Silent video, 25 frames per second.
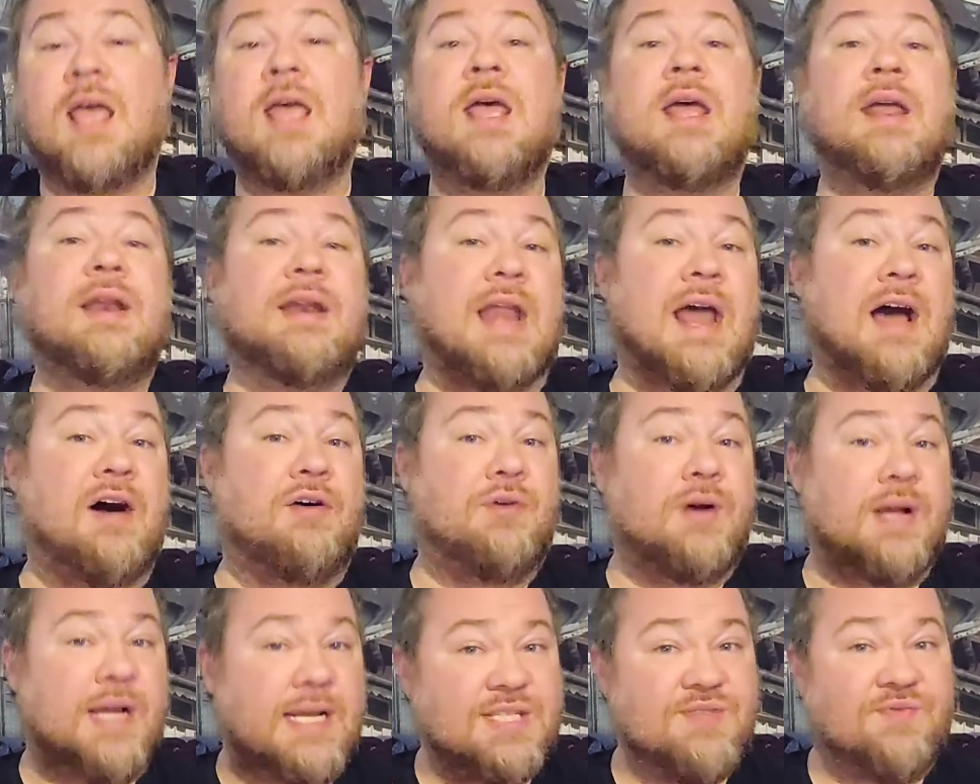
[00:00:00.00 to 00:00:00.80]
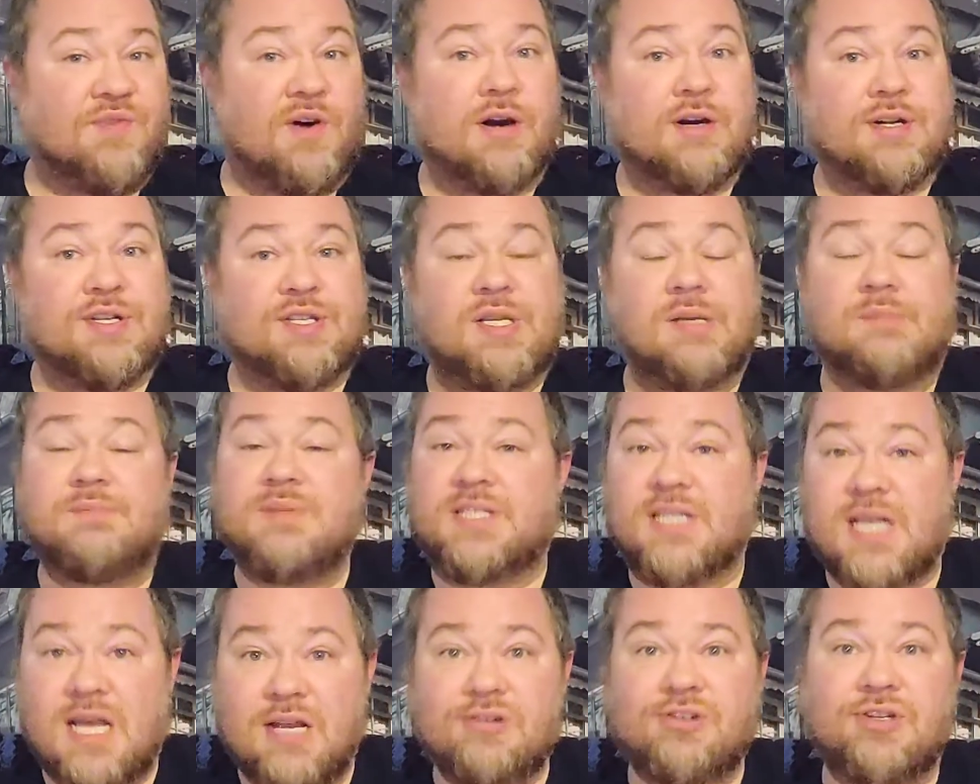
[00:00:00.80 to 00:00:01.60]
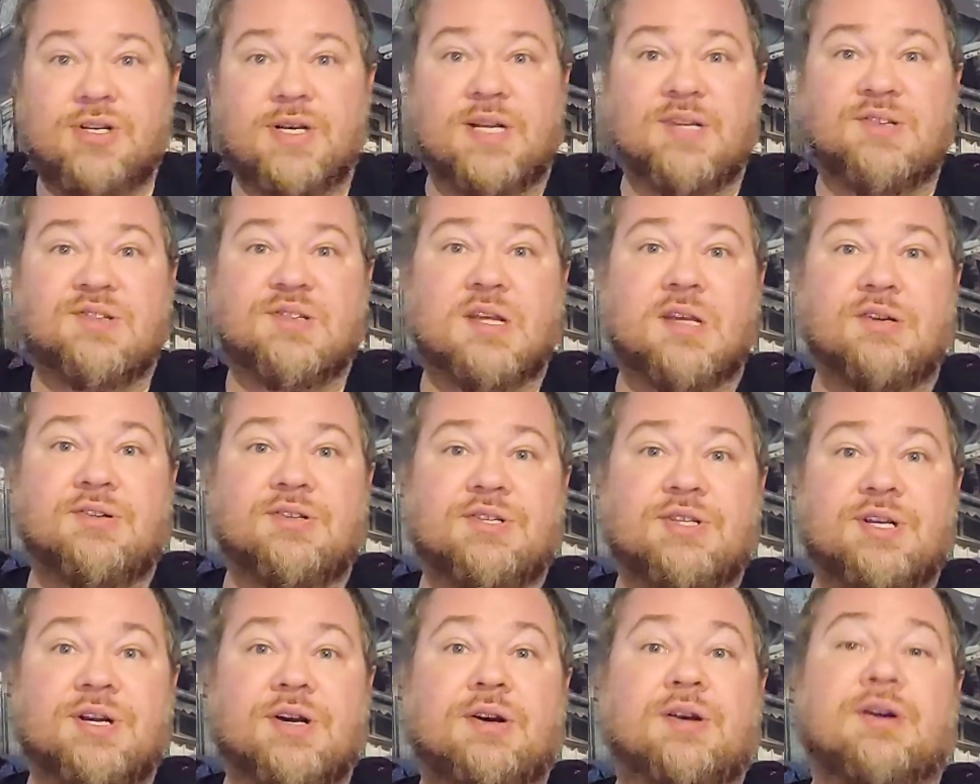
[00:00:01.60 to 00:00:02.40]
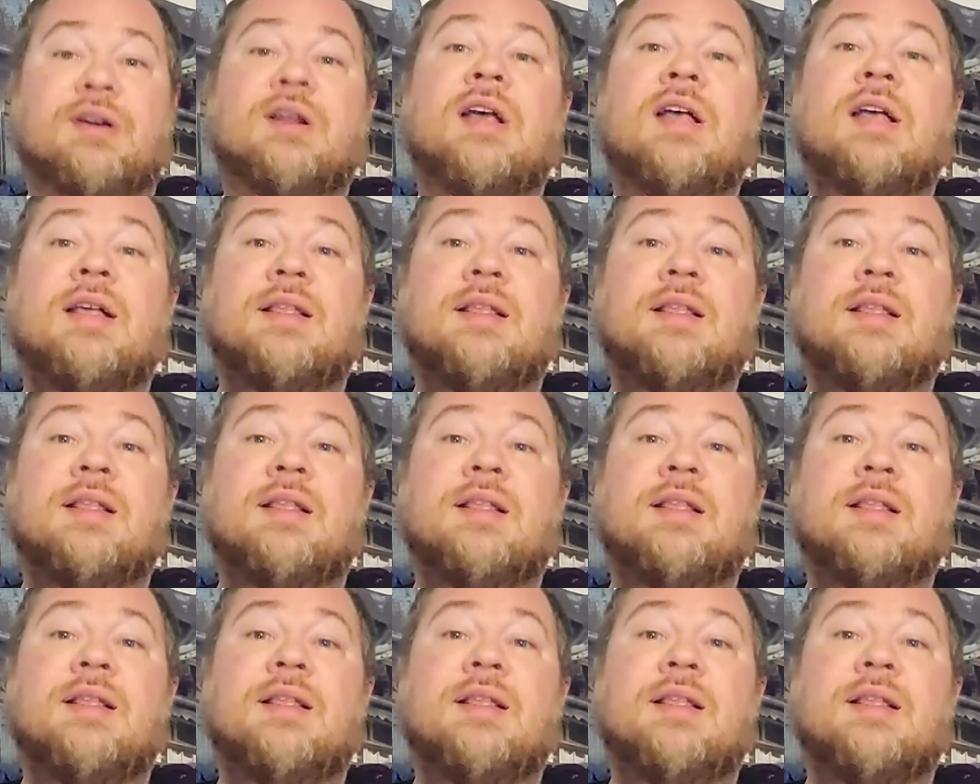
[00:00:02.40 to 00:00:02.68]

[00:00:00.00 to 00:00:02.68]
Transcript: Now, as far as obsession is concerned,